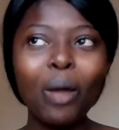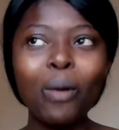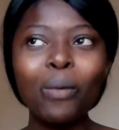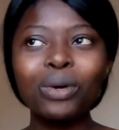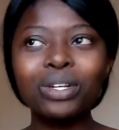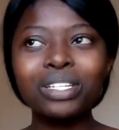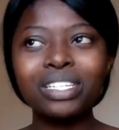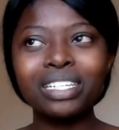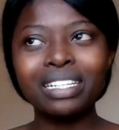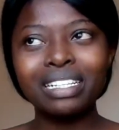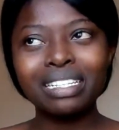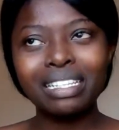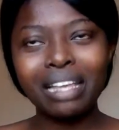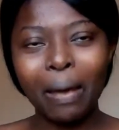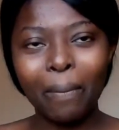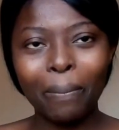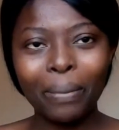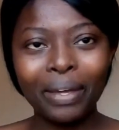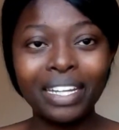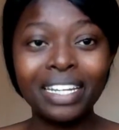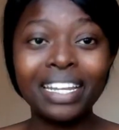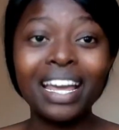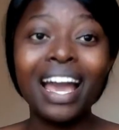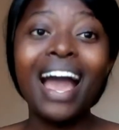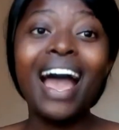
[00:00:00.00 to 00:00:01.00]
what else
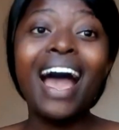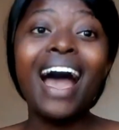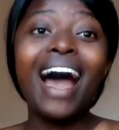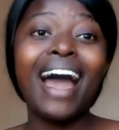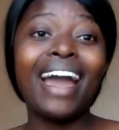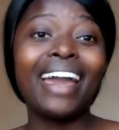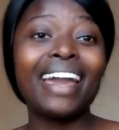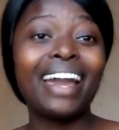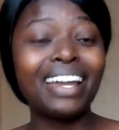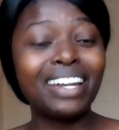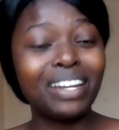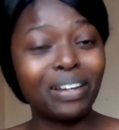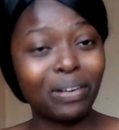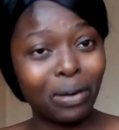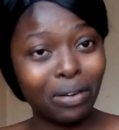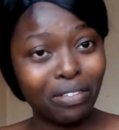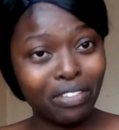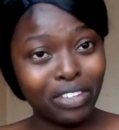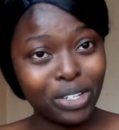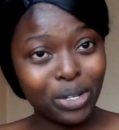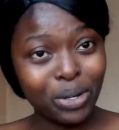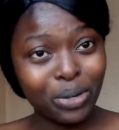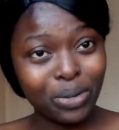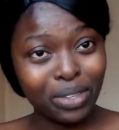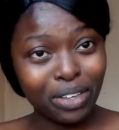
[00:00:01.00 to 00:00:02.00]
happened? I had a
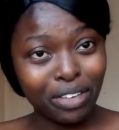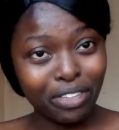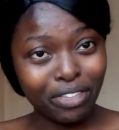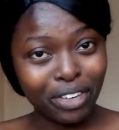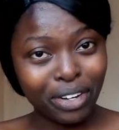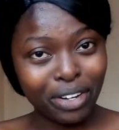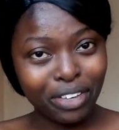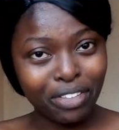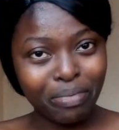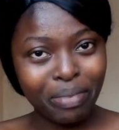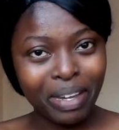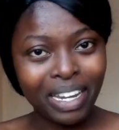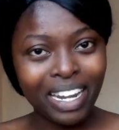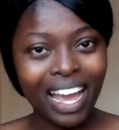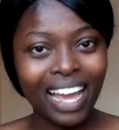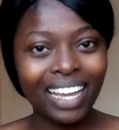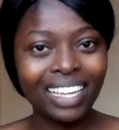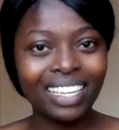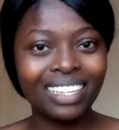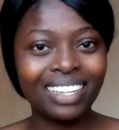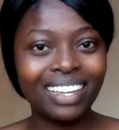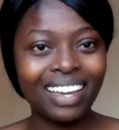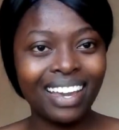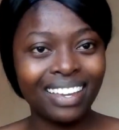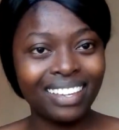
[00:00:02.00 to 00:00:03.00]
conversation with a friend of mine.
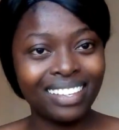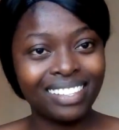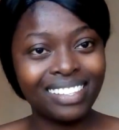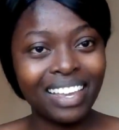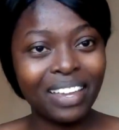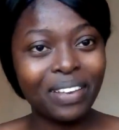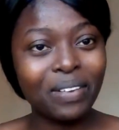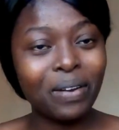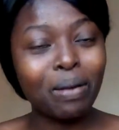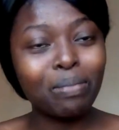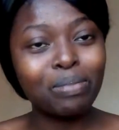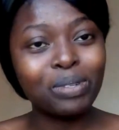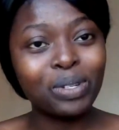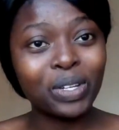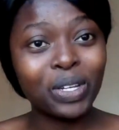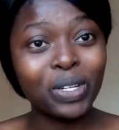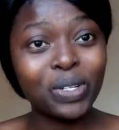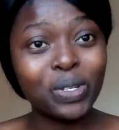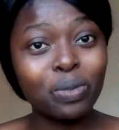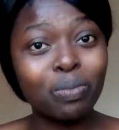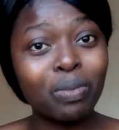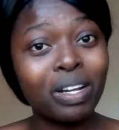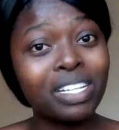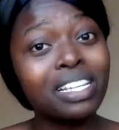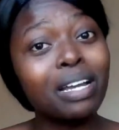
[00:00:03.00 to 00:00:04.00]
Aki, guys, I know I'm
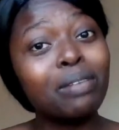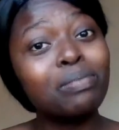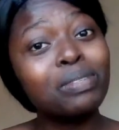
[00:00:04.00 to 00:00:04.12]
talking too much.